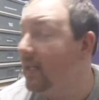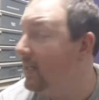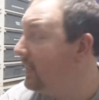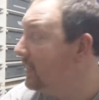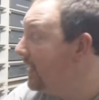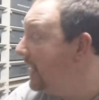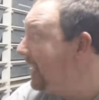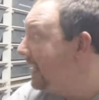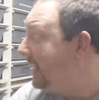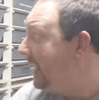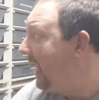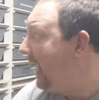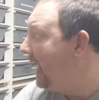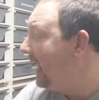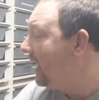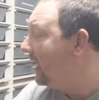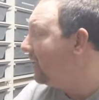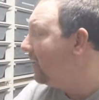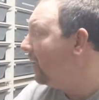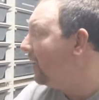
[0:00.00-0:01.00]
They
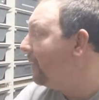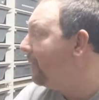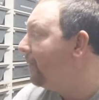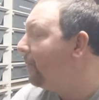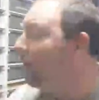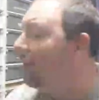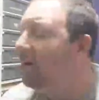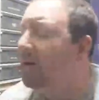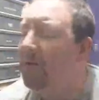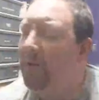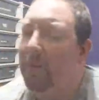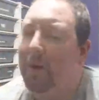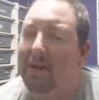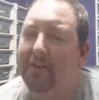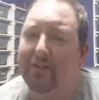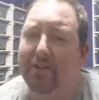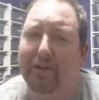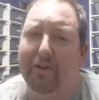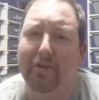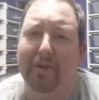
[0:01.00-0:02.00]
can. One of the
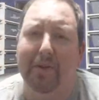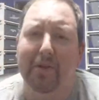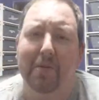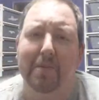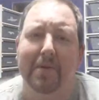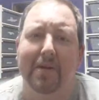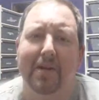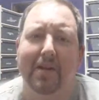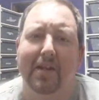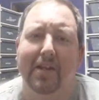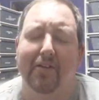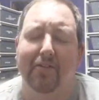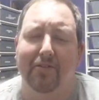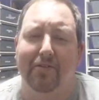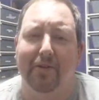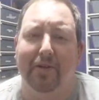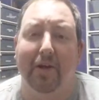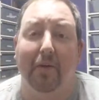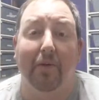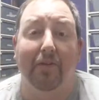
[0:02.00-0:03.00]
ways to control the humidity
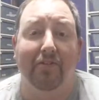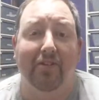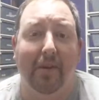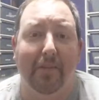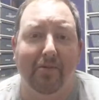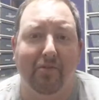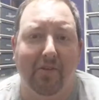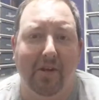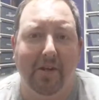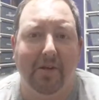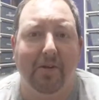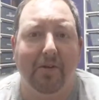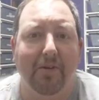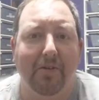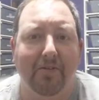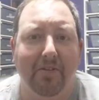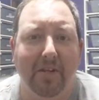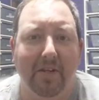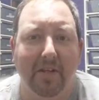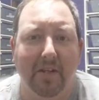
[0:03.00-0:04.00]
is look at what substrate you're
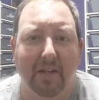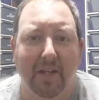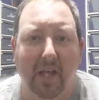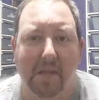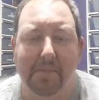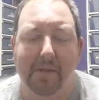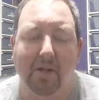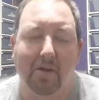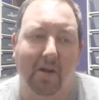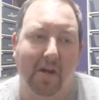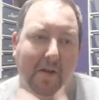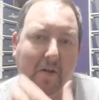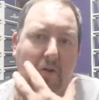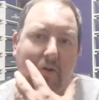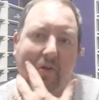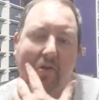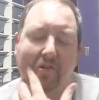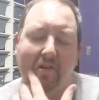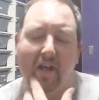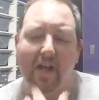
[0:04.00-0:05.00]
using. Gaming
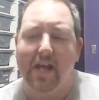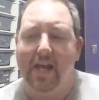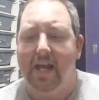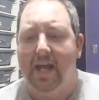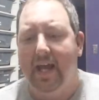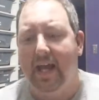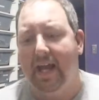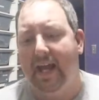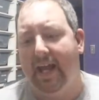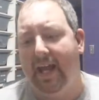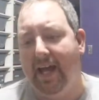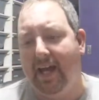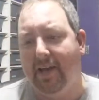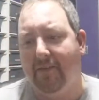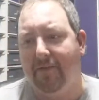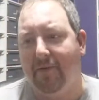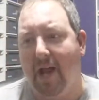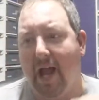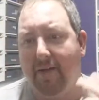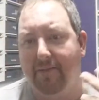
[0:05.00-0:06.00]
Chronicles, and
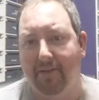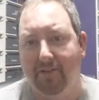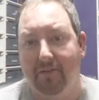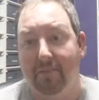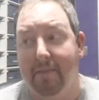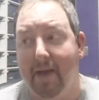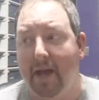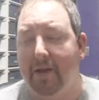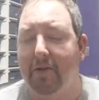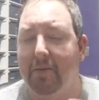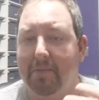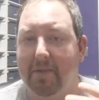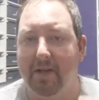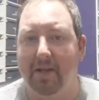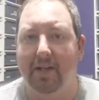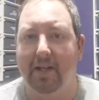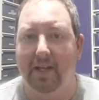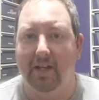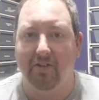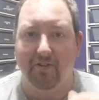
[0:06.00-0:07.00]
if you're having some bad
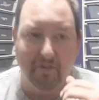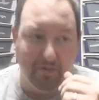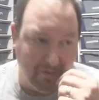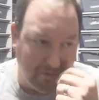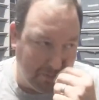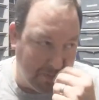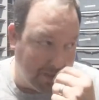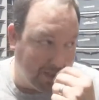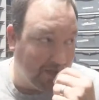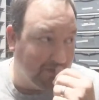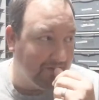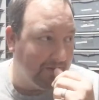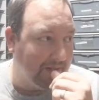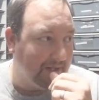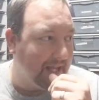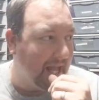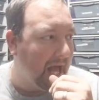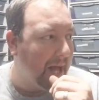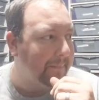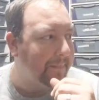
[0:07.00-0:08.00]
humidity issues because of the
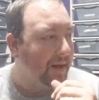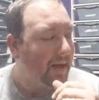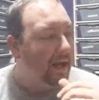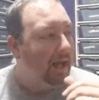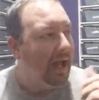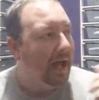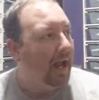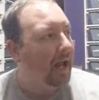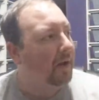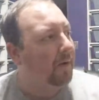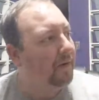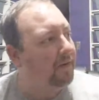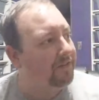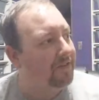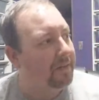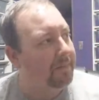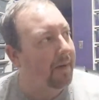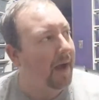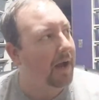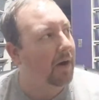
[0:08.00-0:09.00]
gap, I
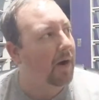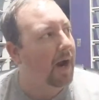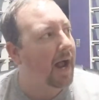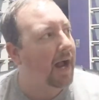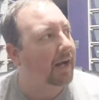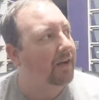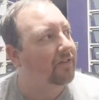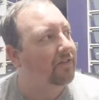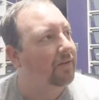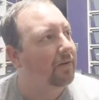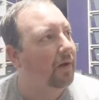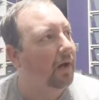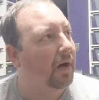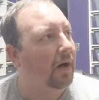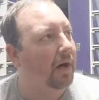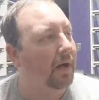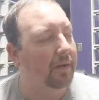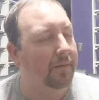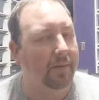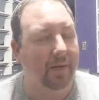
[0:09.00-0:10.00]
noticed in my racks
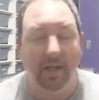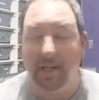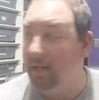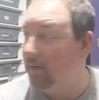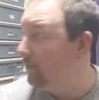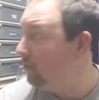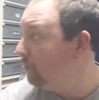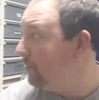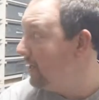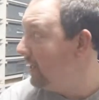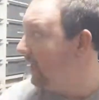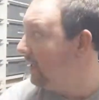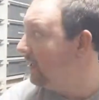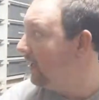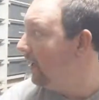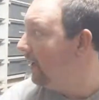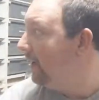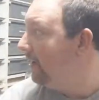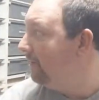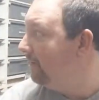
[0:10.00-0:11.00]
on the
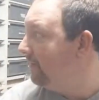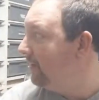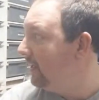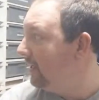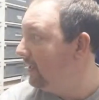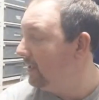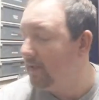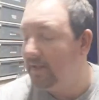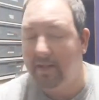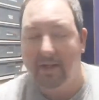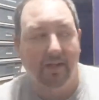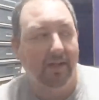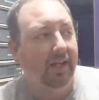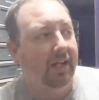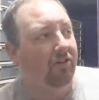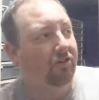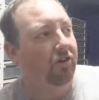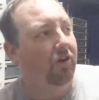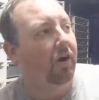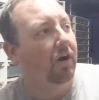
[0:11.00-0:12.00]
speaking of the
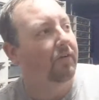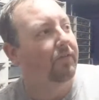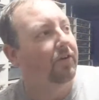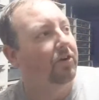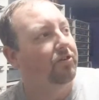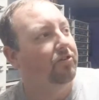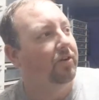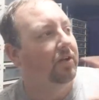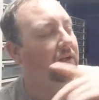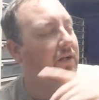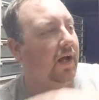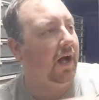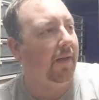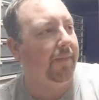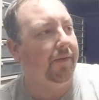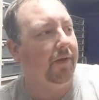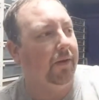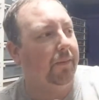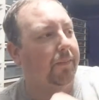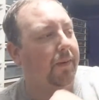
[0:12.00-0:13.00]
TGR version, not
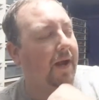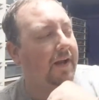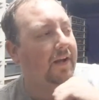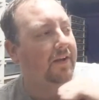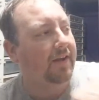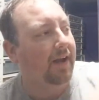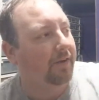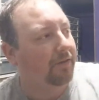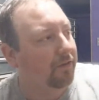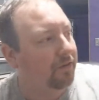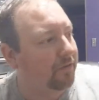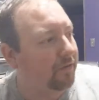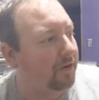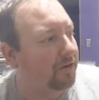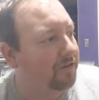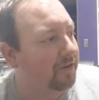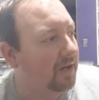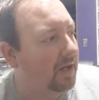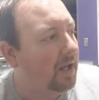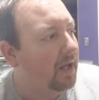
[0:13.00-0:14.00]
the Pride of Texas
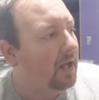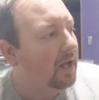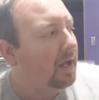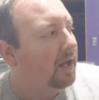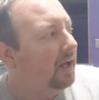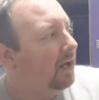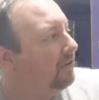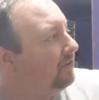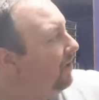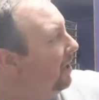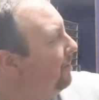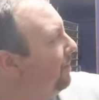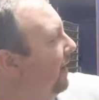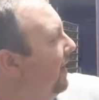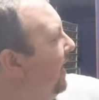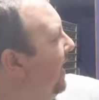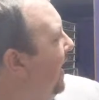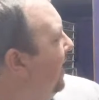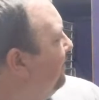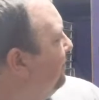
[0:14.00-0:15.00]
version, is
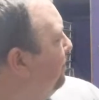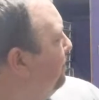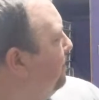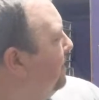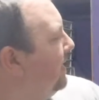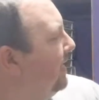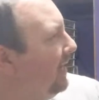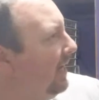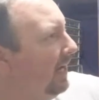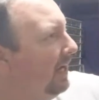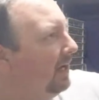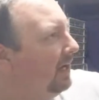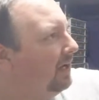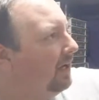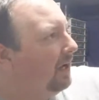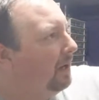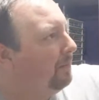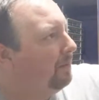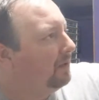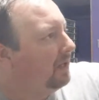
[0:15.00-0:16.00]
on my
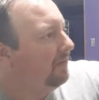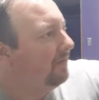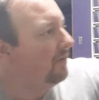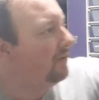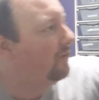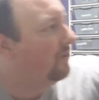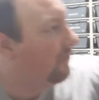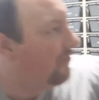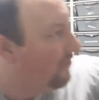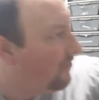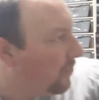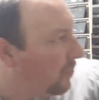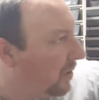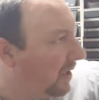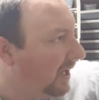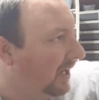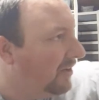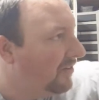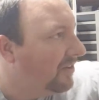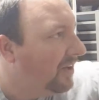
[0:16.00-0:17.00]
FB. I believe it's the
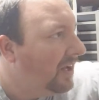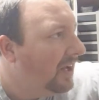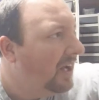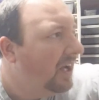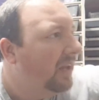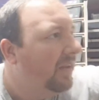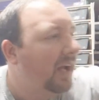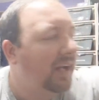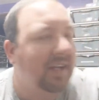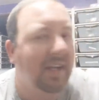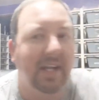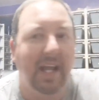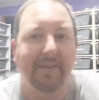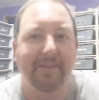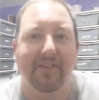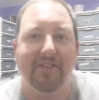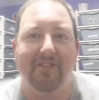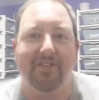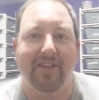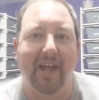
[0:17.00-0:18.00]
40s. We tend
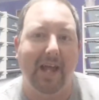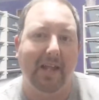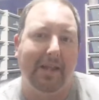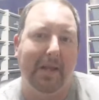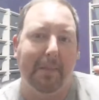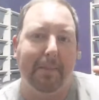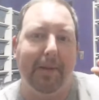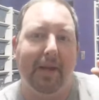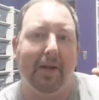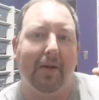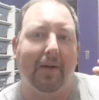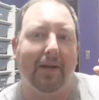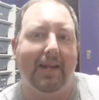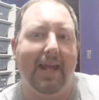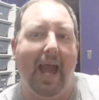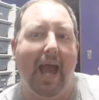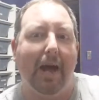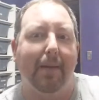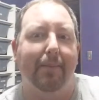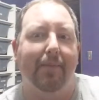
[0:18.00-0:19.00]
to have a slightly bigger
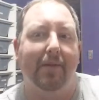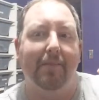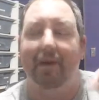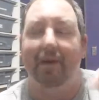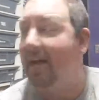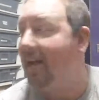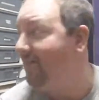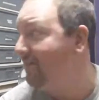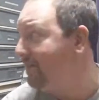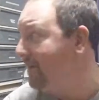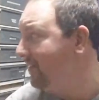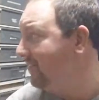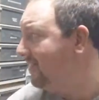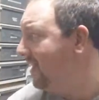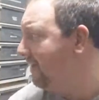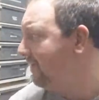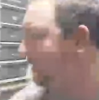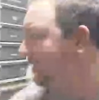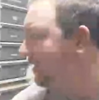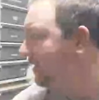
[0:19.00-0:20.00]
gap than my FB
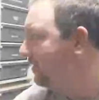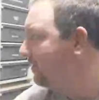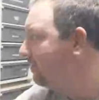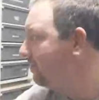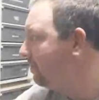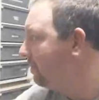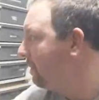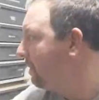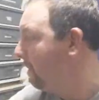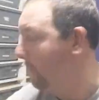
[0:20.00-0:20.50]
70s.